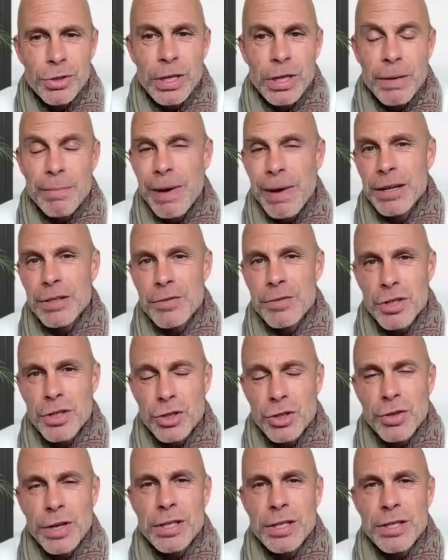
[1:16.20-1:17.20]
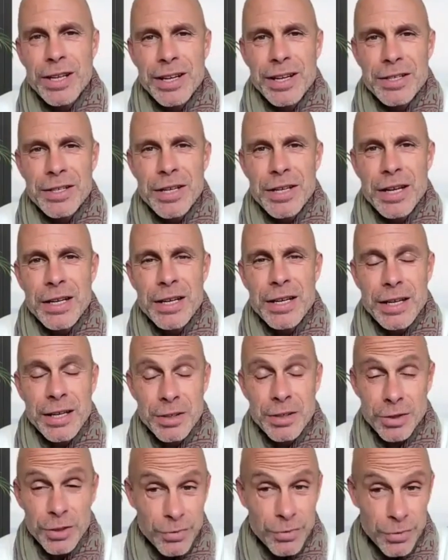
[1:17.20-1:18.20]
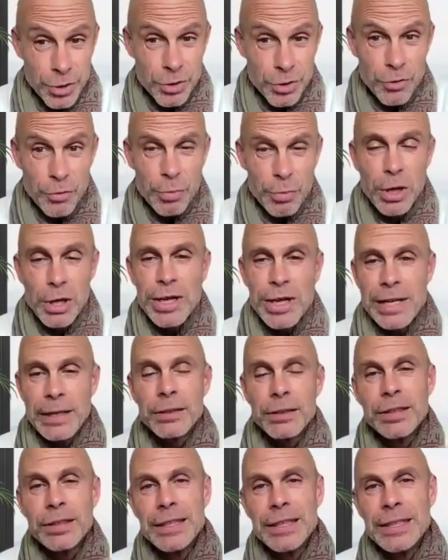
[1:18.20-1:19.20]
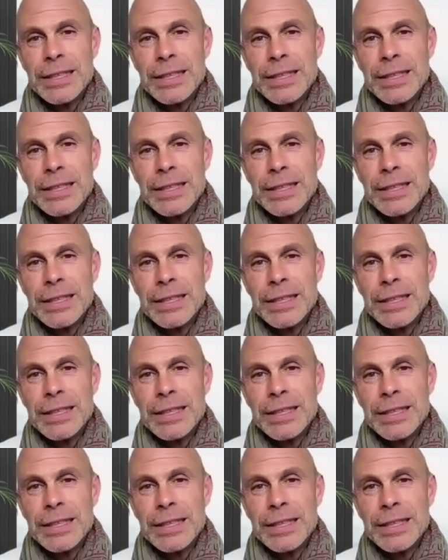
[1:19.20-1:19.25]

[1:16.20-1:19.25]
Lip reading: to the amount of stress that I was under and on the verge of burnout.